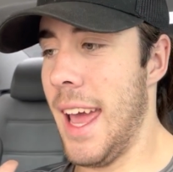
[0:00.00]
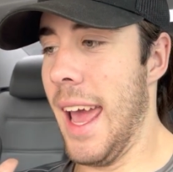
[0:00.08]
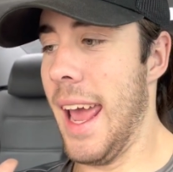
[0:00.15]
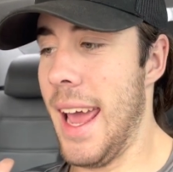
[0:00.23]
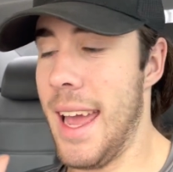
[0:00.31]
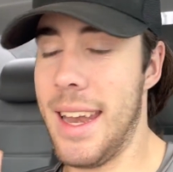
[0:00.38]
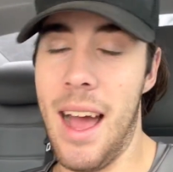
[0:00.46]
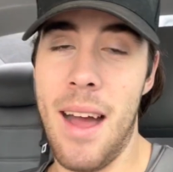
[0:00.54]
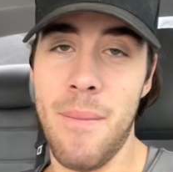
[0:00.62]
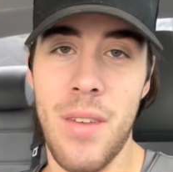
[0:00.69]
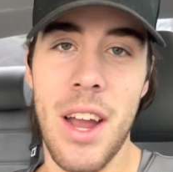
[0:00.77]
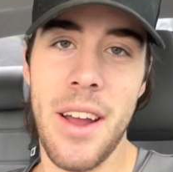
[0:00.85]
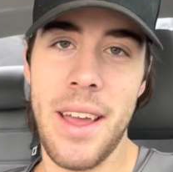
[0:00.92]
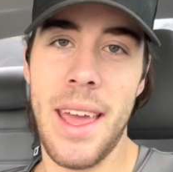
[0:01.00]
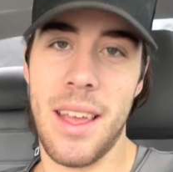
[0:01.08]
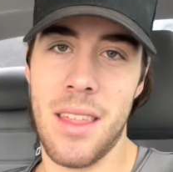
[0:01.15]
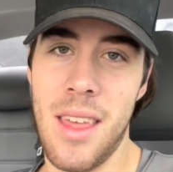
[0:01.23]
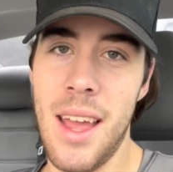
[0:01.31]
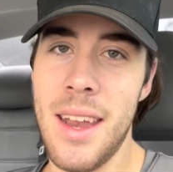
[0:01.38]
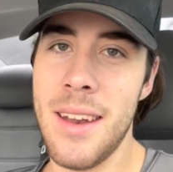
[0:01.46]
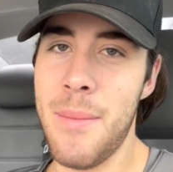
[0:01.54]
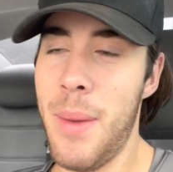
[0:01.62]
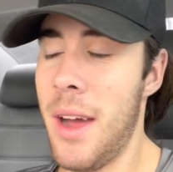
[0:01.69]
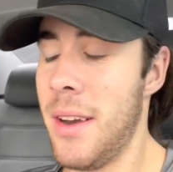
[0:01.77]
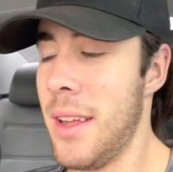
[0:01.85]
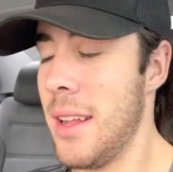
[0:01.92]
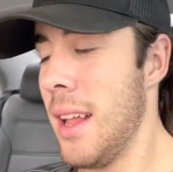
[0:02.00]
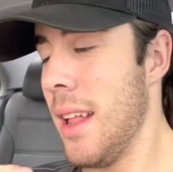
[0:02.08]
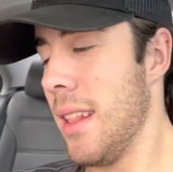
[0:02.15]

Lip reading: And I'm very excited about it.